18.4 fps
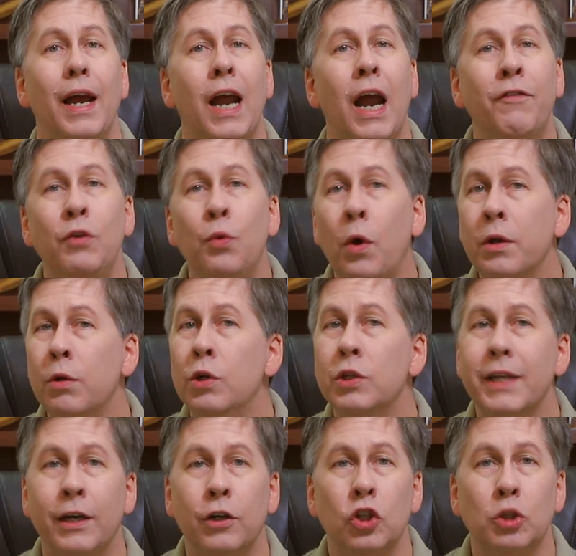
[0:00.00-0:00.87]
everyone who
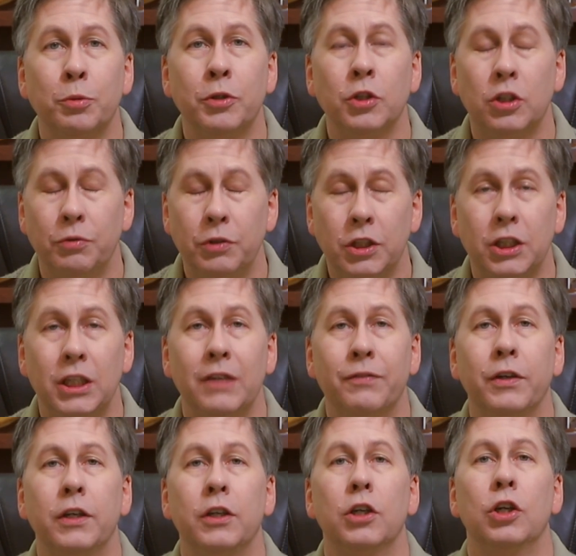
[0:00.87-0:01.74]
is eligible to
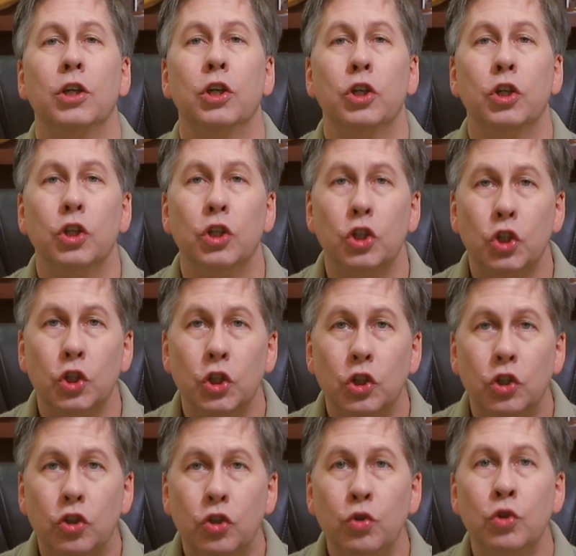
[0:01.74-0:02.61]
receive it
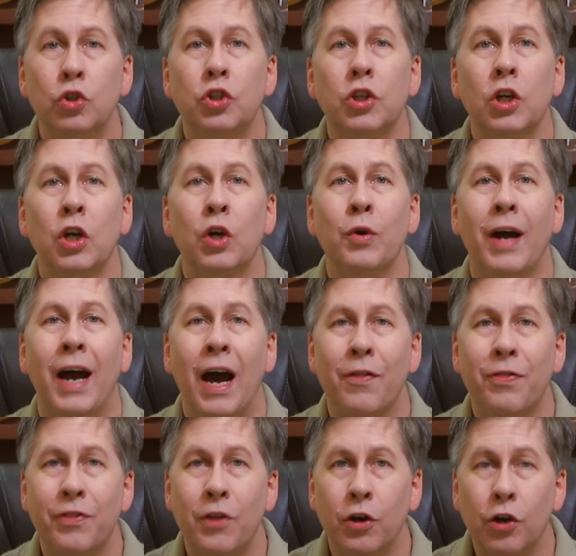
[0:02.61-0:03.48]
should do so
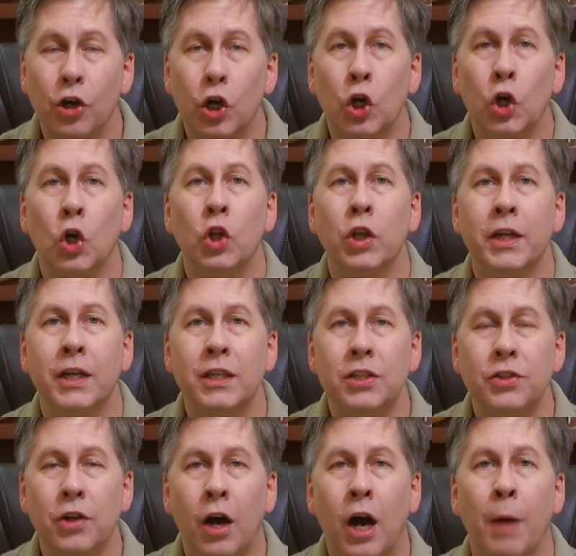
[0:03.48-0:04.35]
at their
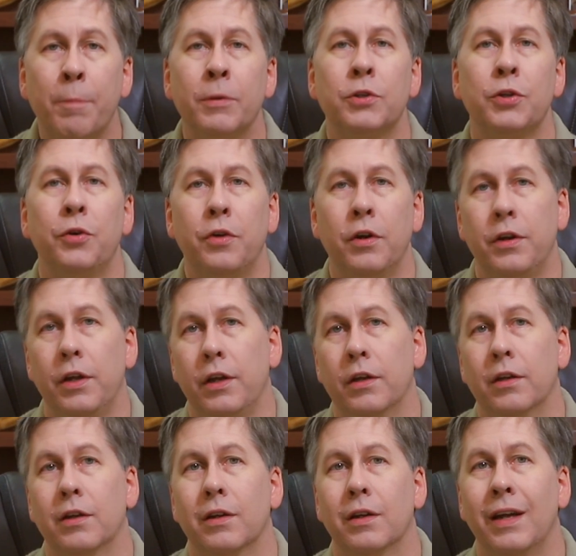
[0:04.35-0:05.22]
earliest
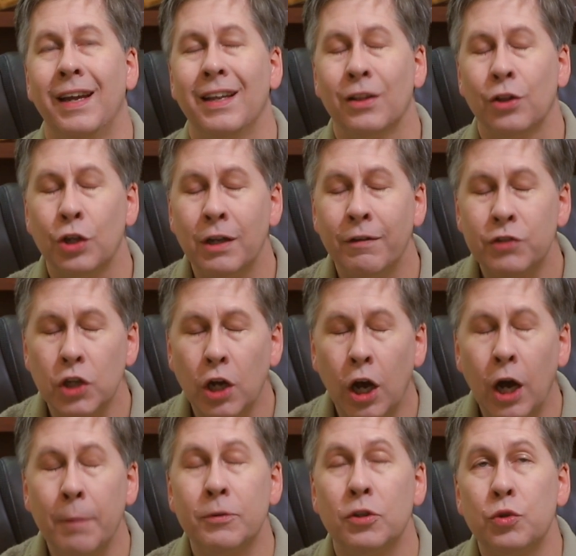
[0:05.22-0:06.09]
opportunity. It lives
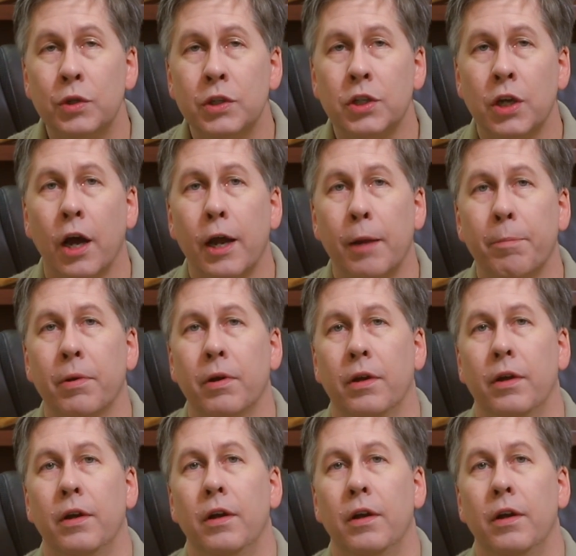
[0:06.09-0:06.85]
up to its hype.